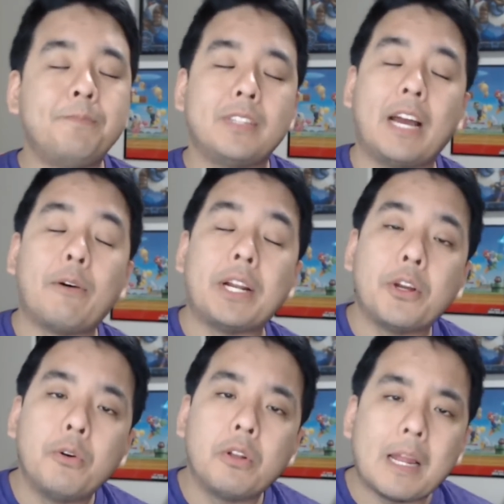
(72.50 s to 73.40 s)
Now, I
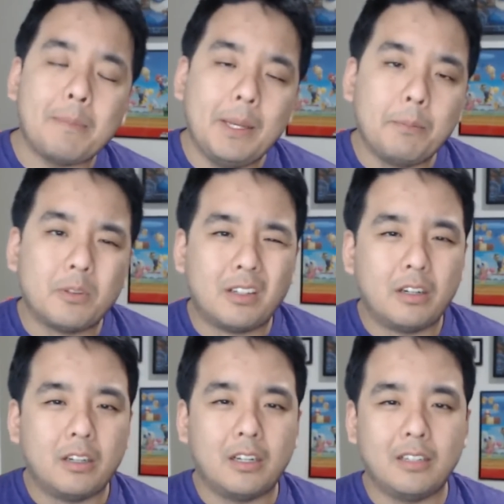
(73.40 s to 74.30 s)
know a lot of people
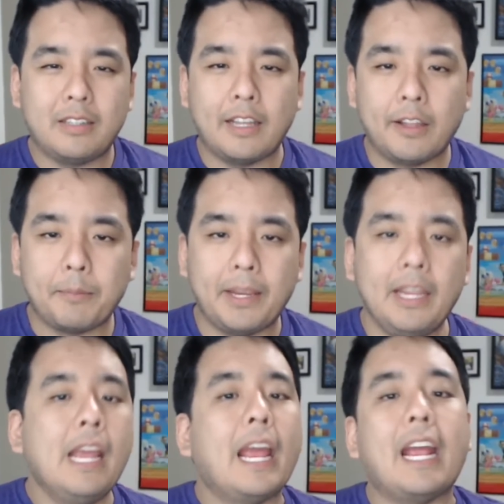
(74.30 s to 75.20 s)
are telling
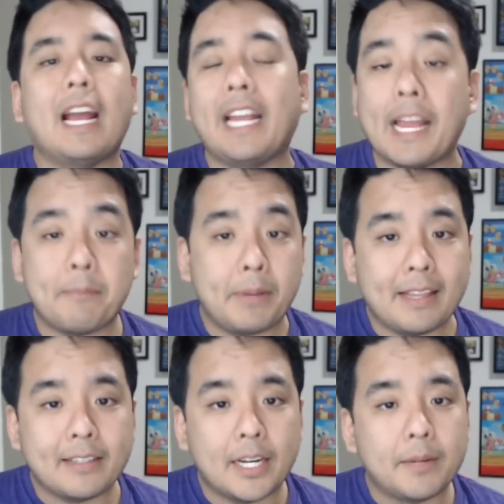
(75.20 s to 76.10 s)
me, hey, I can't meet
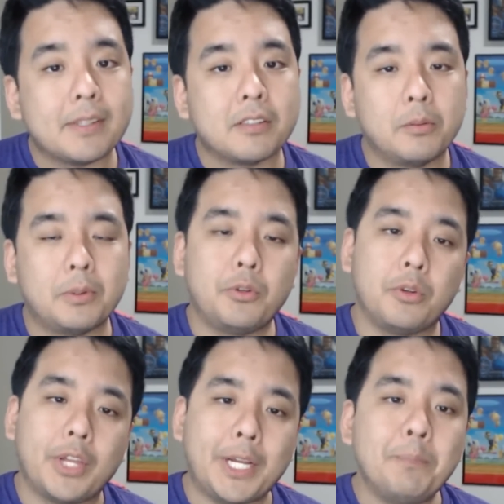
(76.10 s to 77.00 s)
that time. That's a little bit
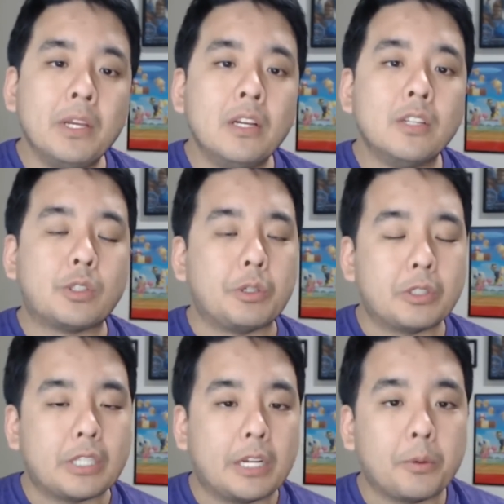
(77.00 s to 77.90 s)
too late. So
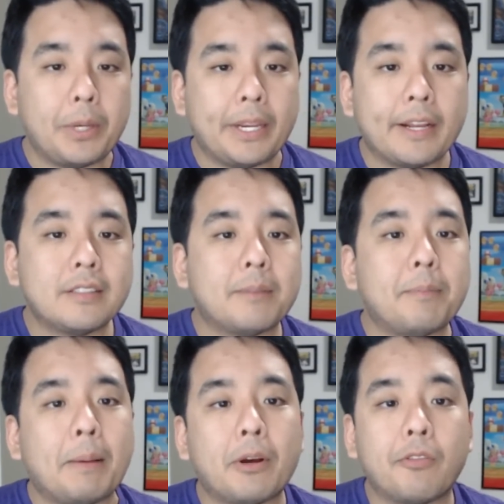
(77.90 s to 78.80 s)
usually on the weekends and
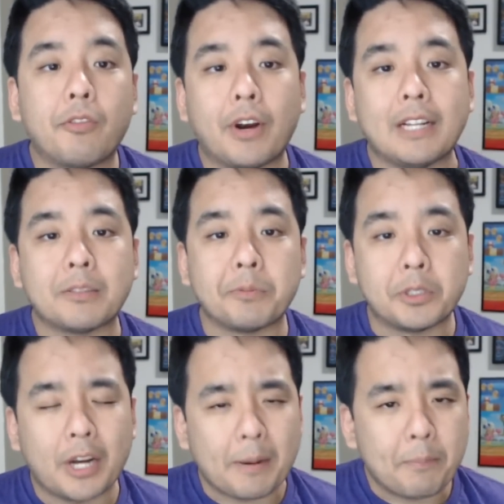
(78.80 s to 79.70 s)
maybe on Fridays, I'm going
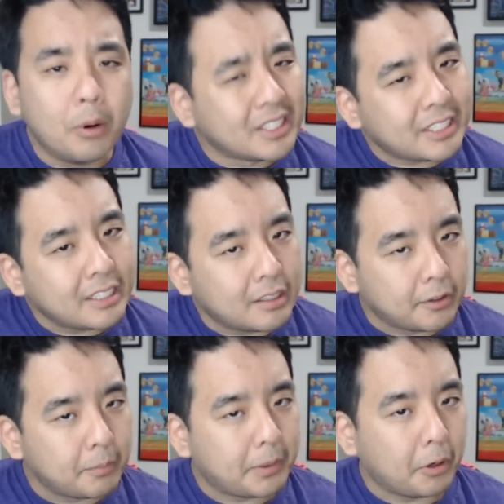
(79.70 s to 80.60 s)
to try to push it a
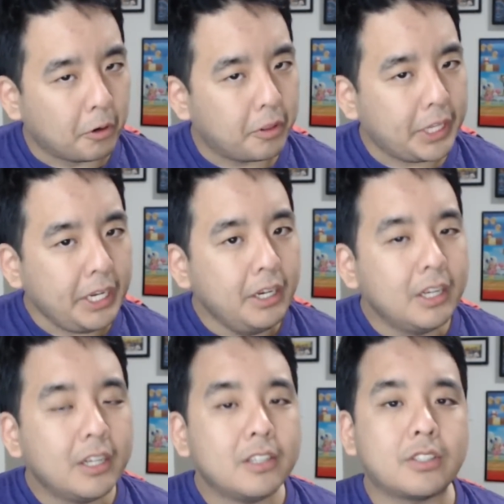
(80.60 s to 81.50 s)
little bit early
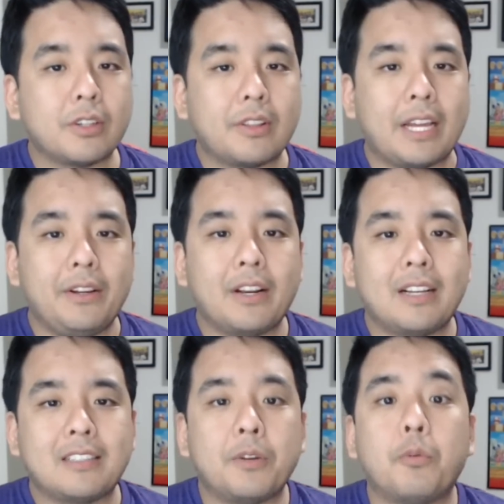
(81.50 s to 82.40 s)
so that you
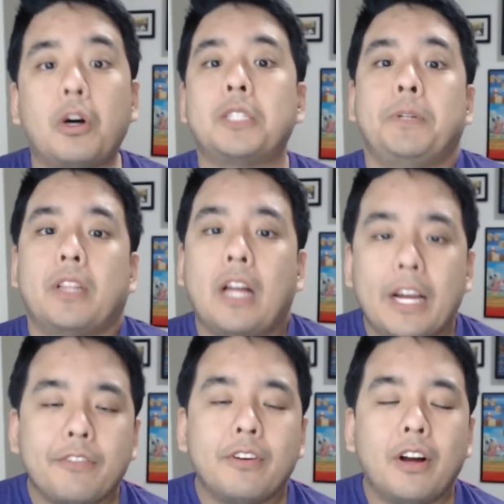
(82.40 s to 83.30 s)
guys can watch me
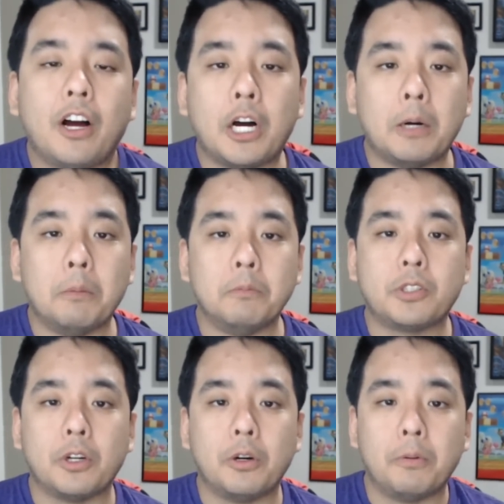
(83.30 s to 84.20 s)
live.
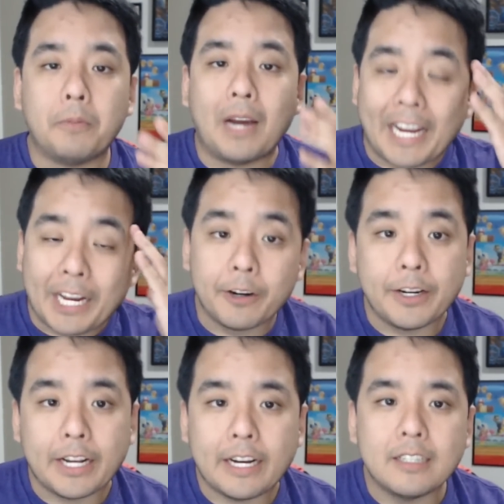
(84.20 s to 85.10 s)
So I hear
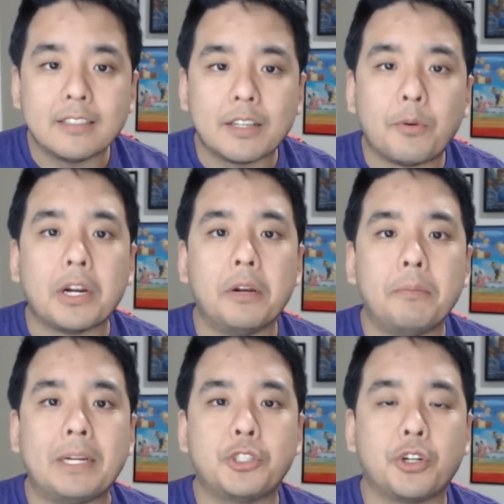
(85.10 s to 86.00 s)
you guys. I want to
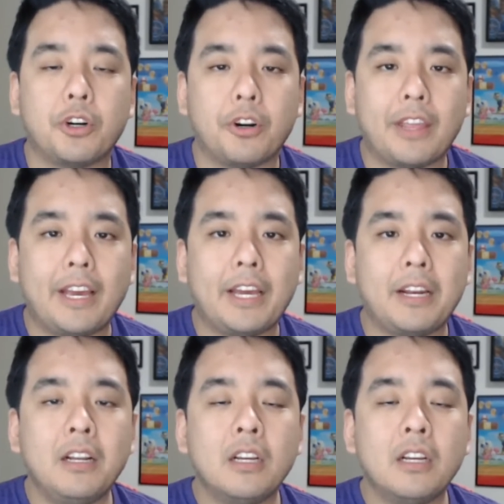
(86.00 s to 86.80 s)
make sure that